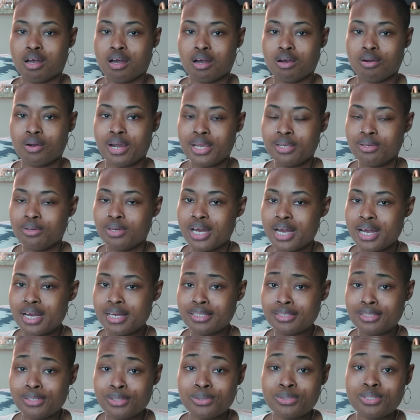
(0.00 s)
All right, you
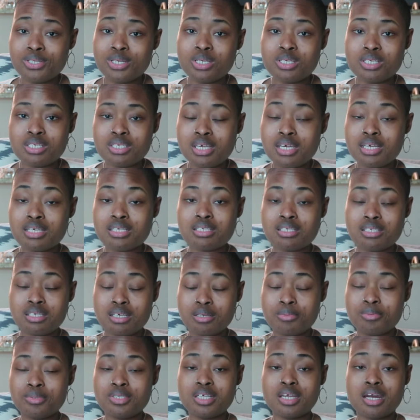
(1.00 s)
guys, those are the 6
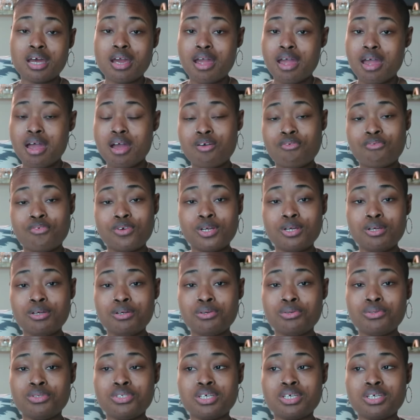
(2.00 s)
tips that I have for you